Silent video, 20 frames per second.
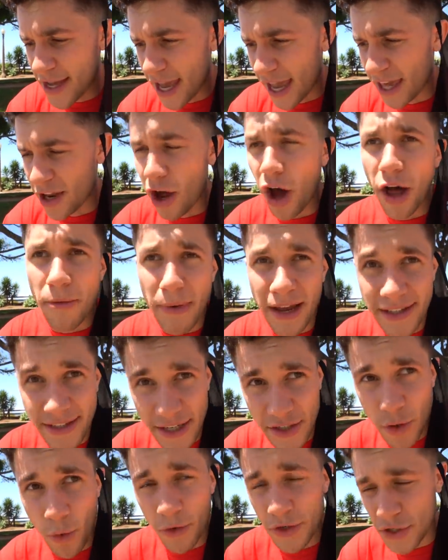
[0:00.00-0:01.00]
and on my
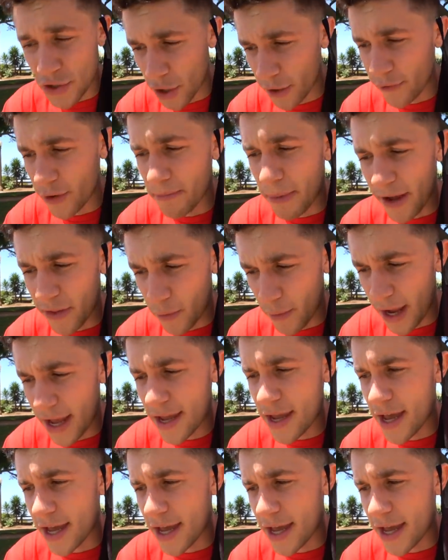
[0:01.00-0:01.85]
Discord server, by the way,